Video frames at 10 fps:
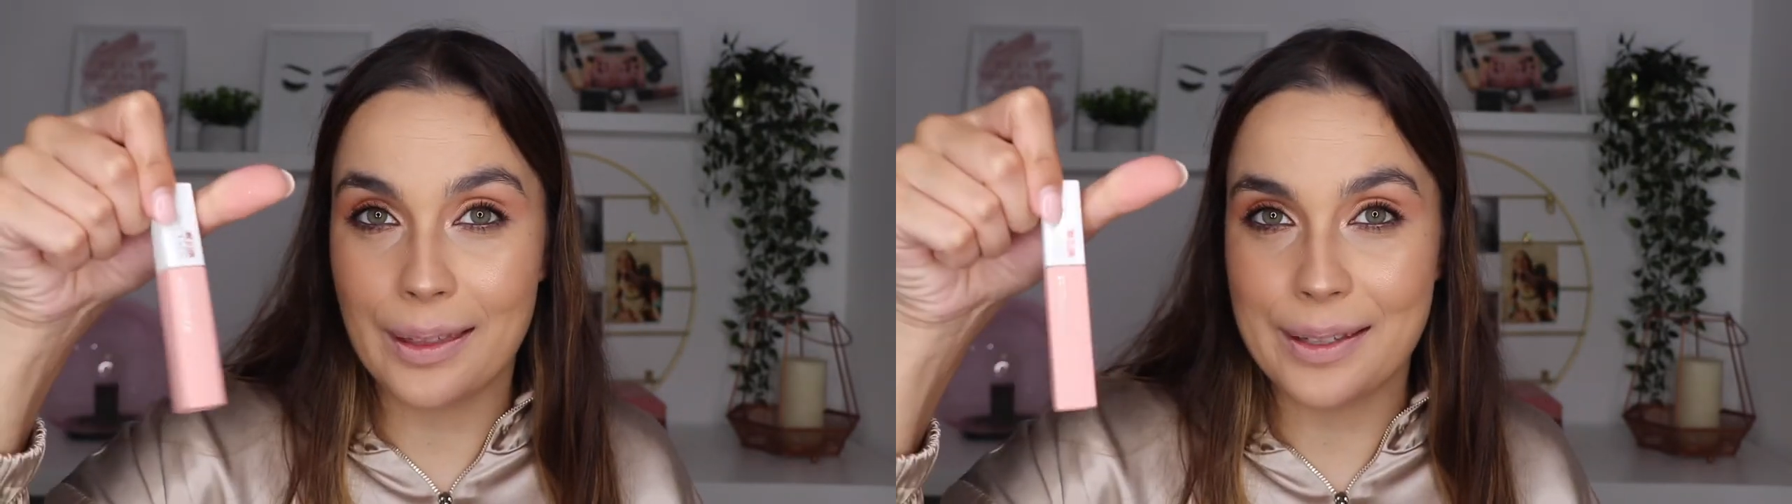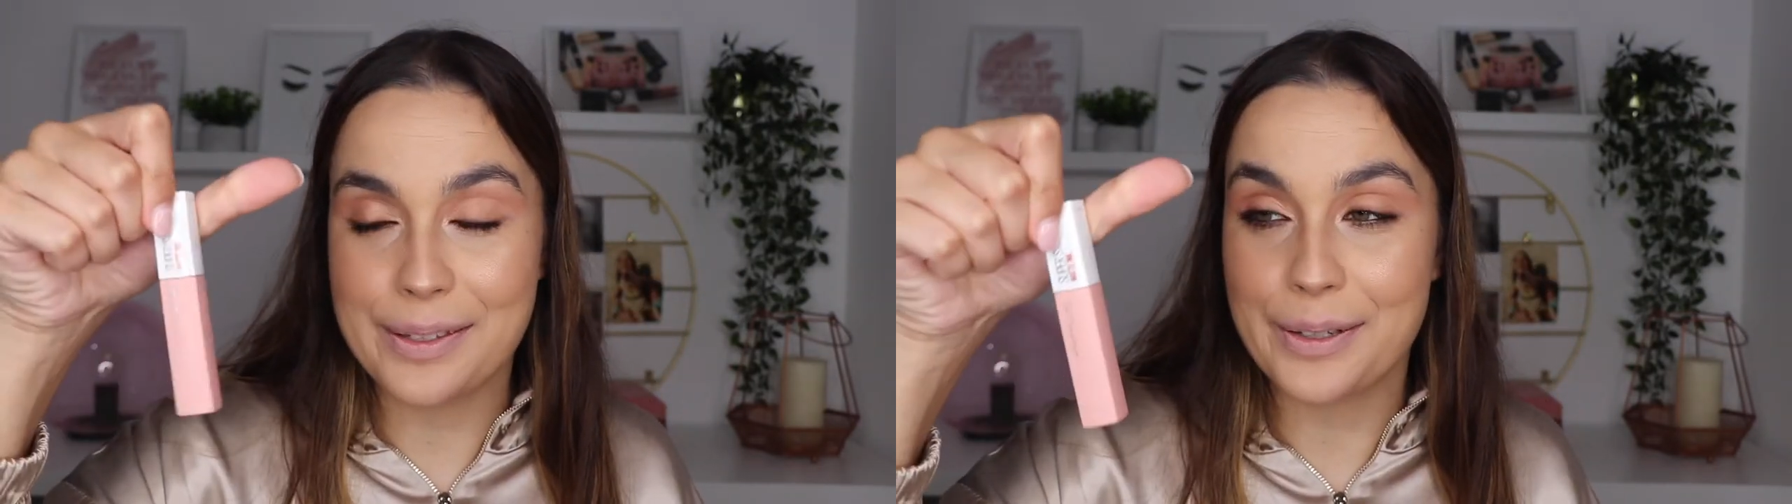
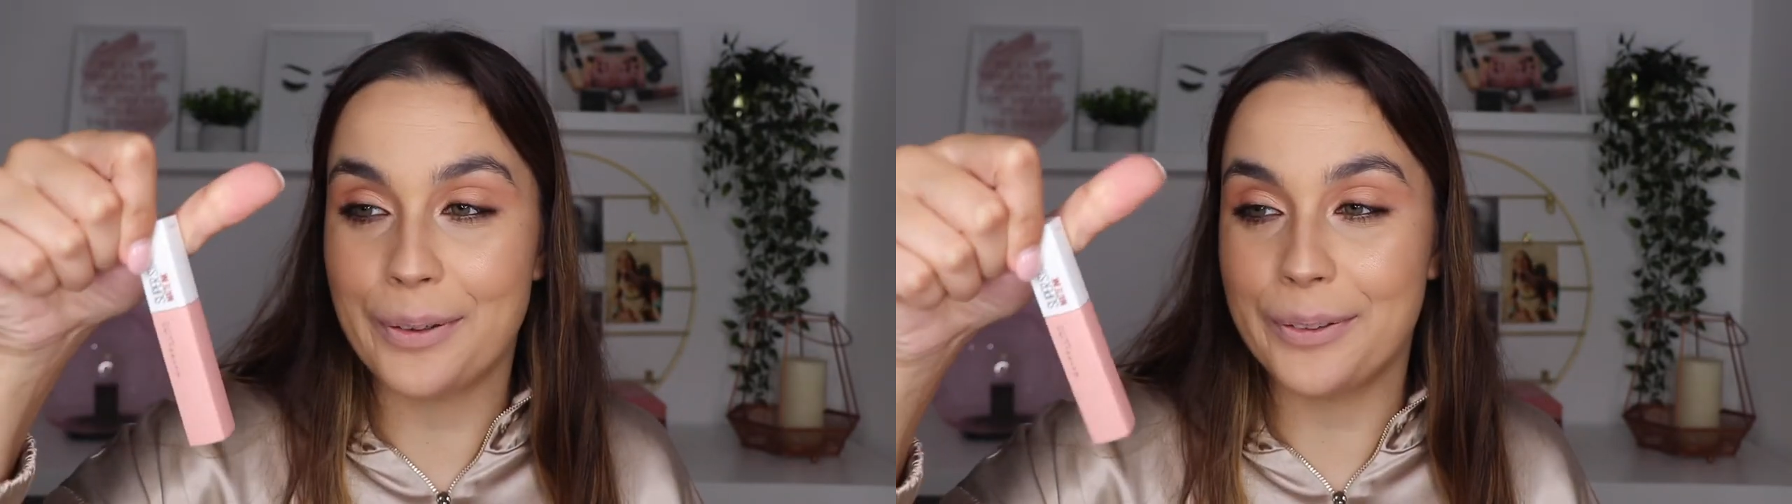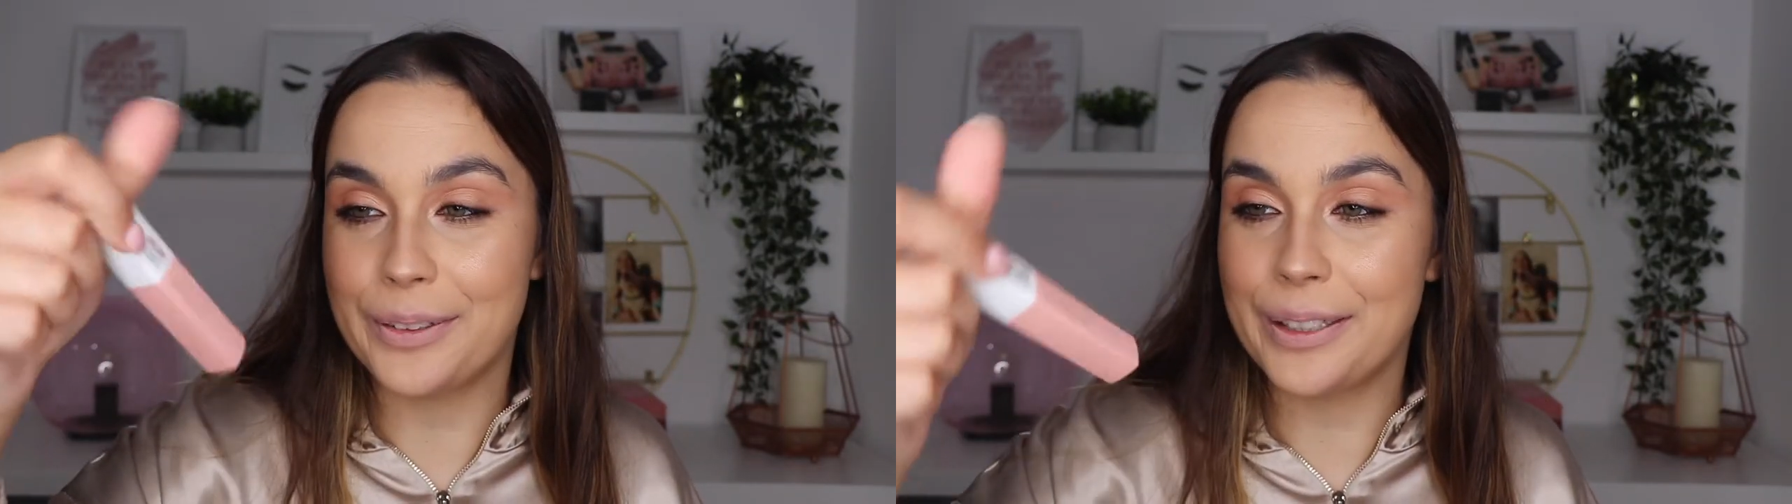this
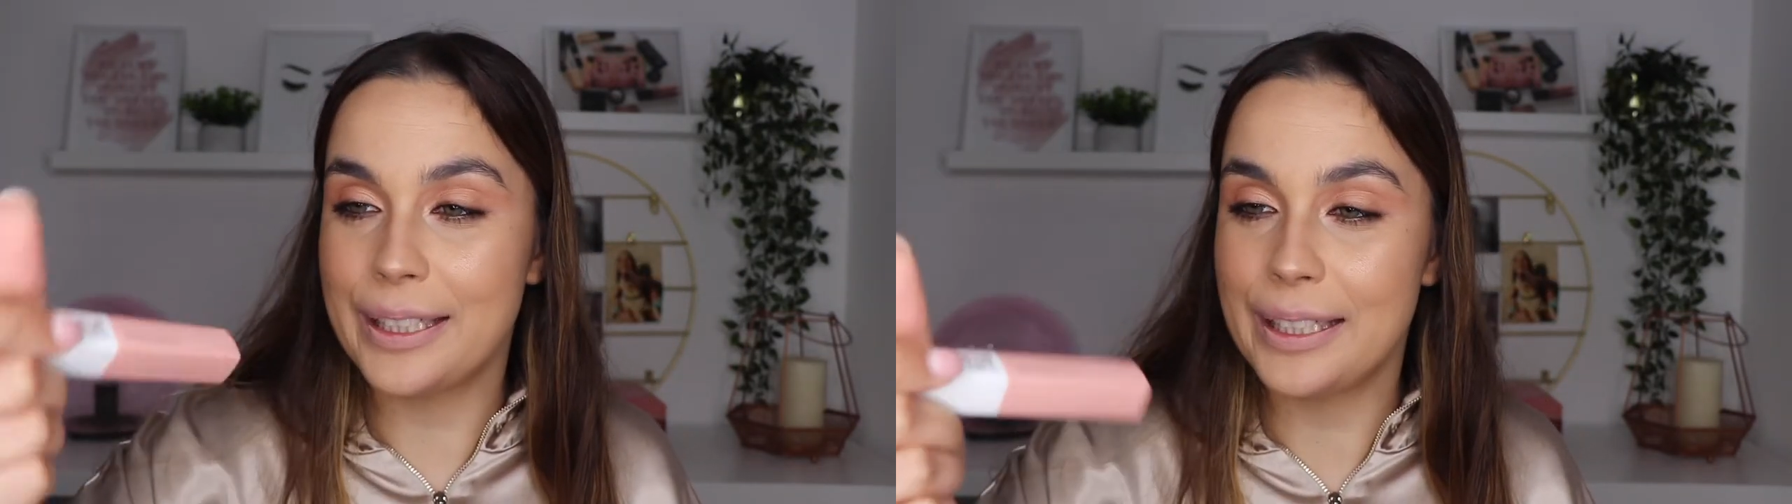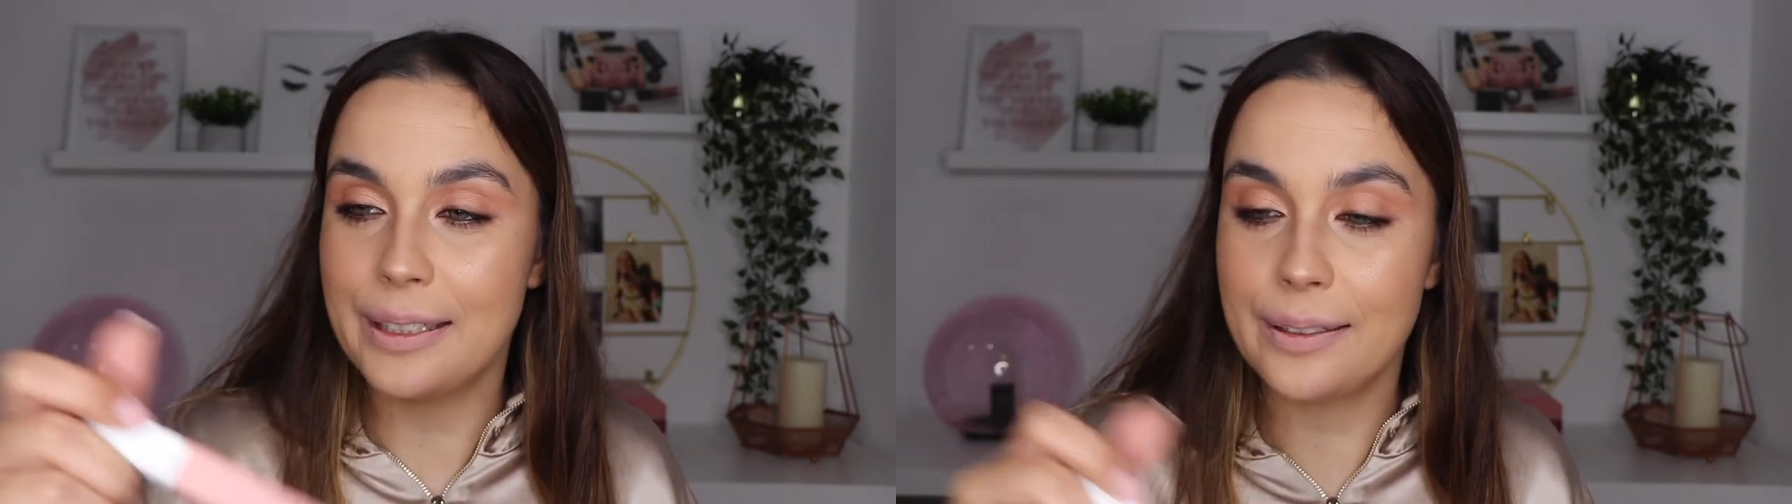color
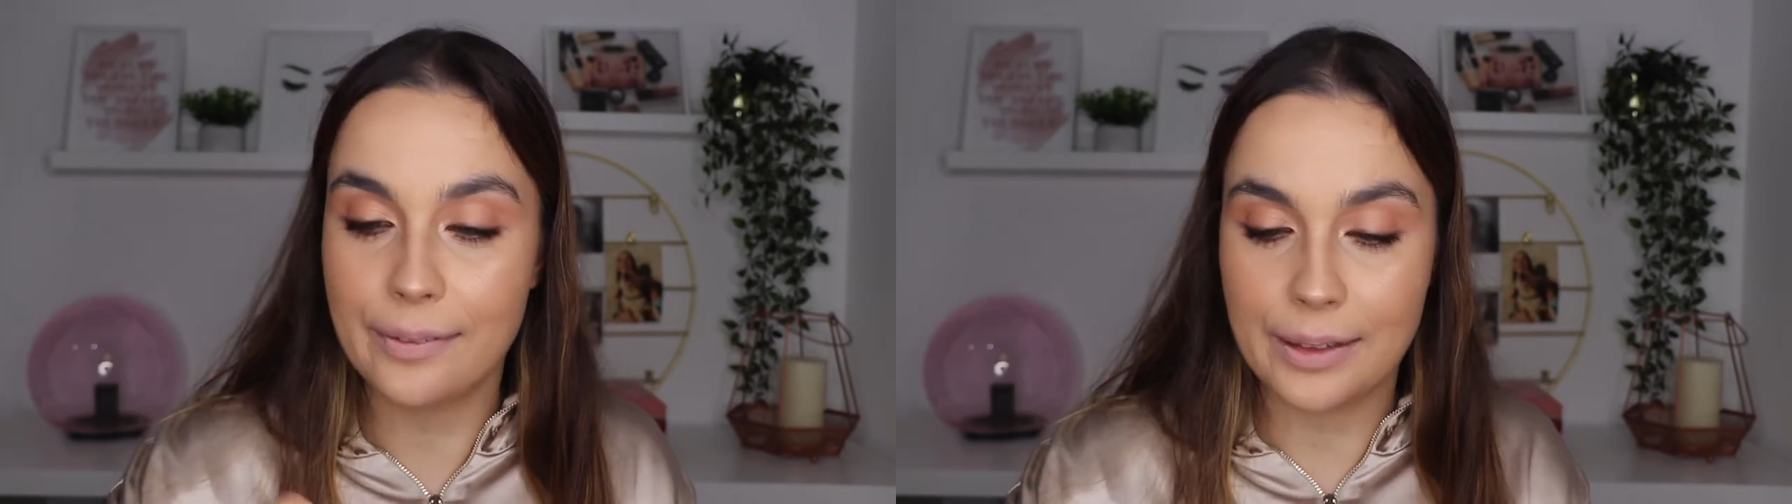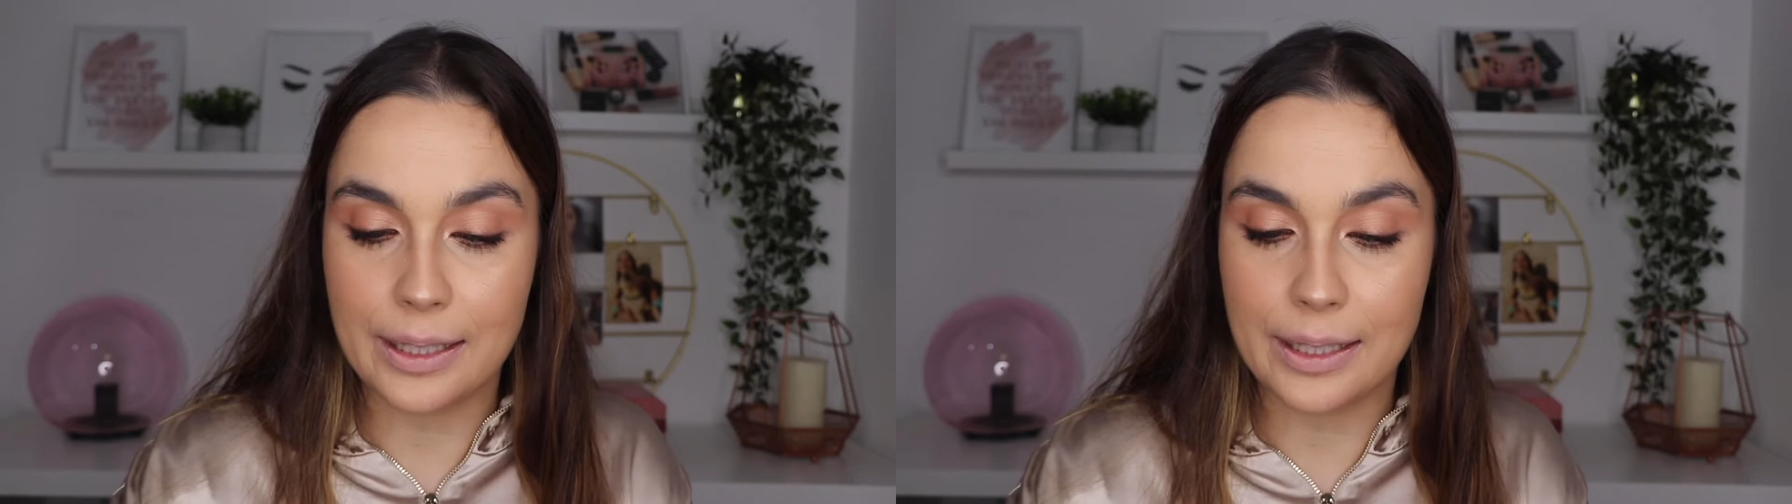in here,